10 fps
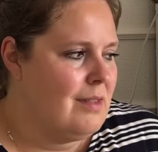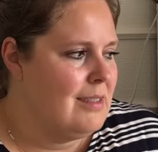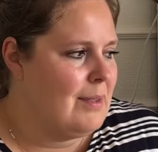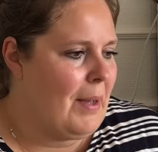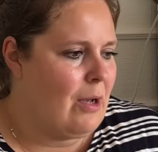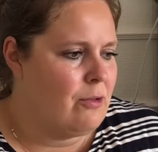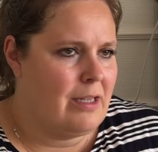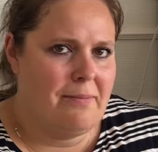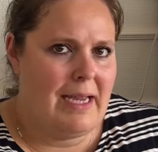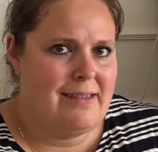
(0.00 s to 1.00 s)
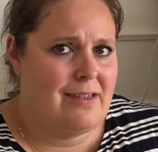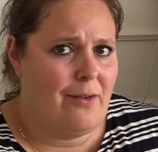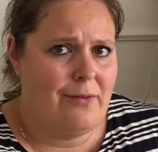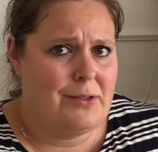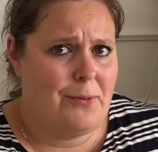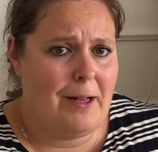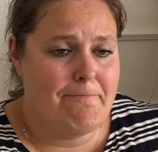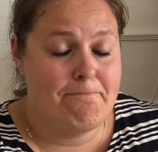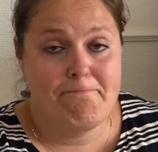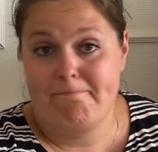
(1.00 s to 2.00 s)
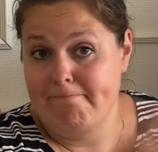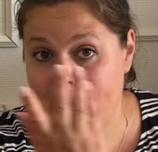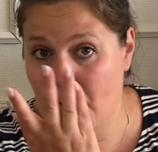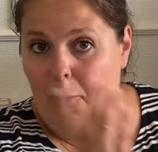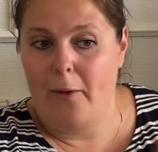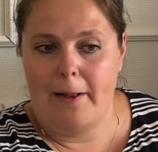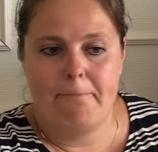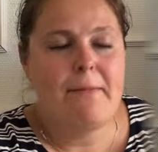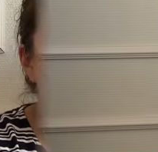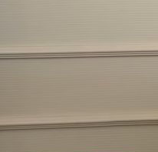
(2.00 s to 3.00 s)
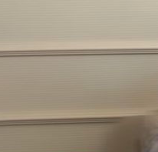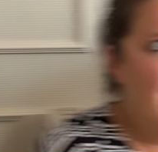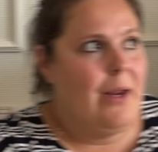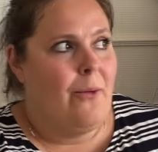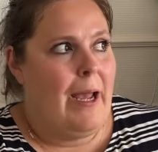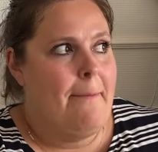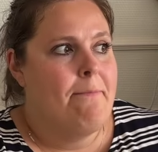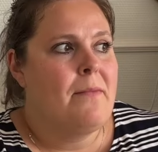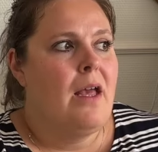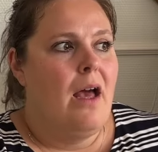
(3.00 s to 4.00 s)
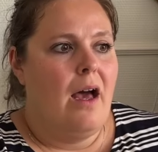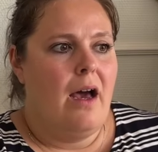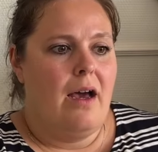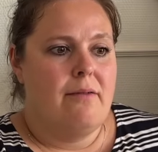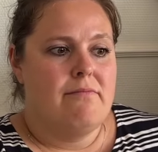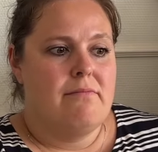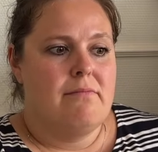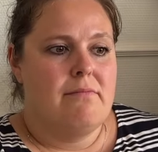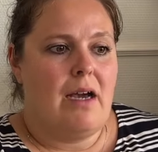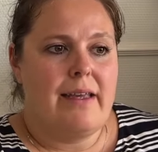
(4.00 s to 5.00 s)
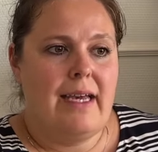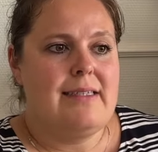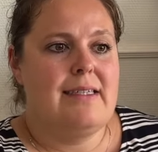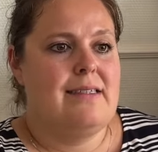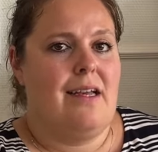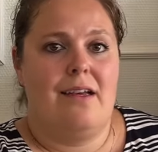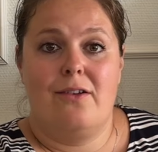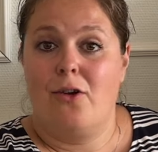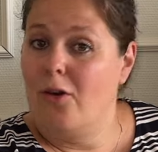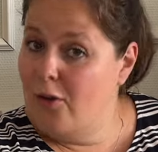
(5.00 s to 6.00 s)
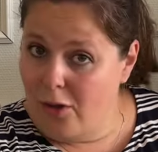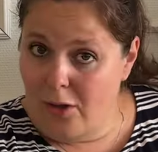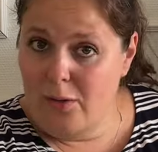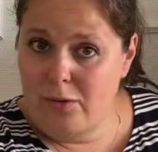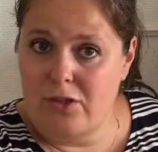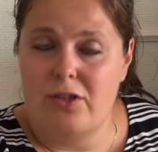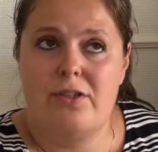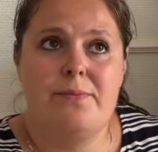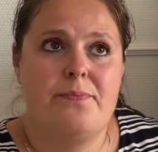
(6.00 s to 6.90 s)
some outlet made stuff as well. Well, Anyway, um, I guess as a conclusion,